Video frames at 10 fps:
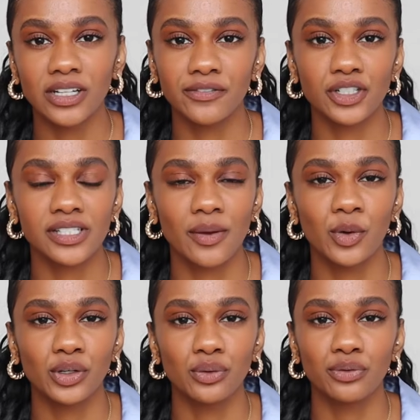If you're
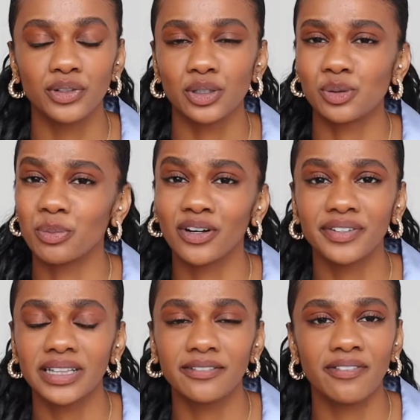someone who feels
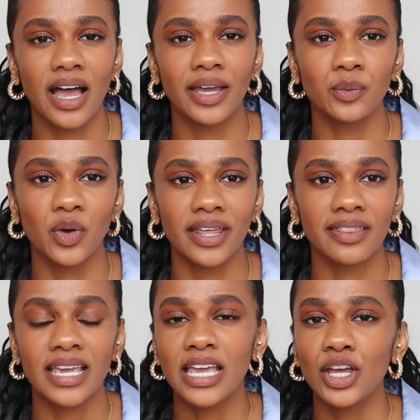perfectly fine
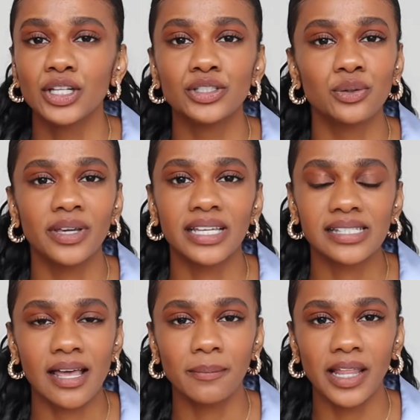with doing a
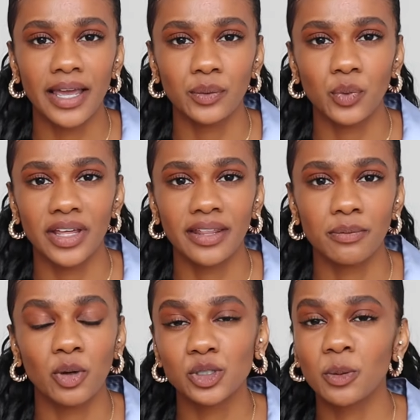sublet
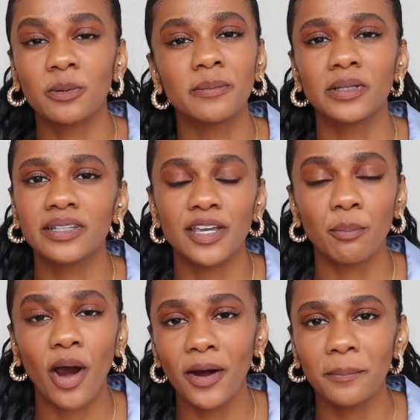with multiple people in the
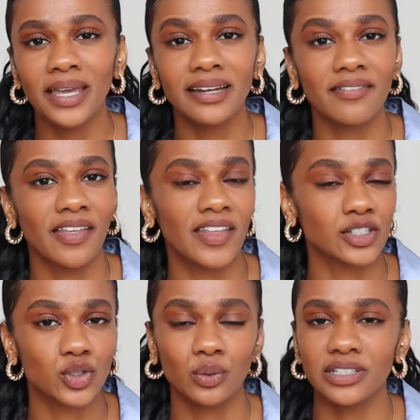apartment, then
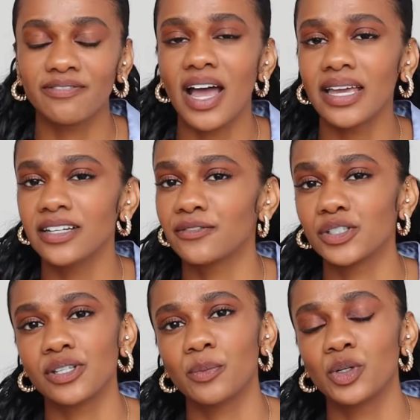that's totally fine. If
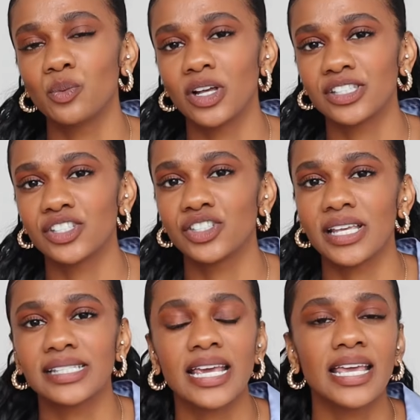you're someone who wants to
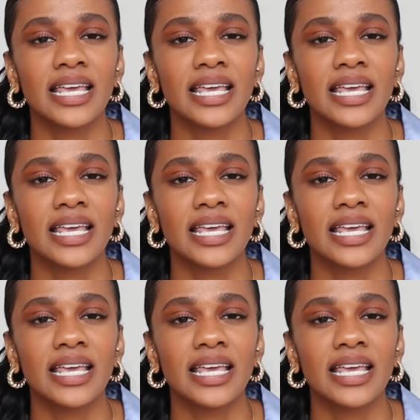just,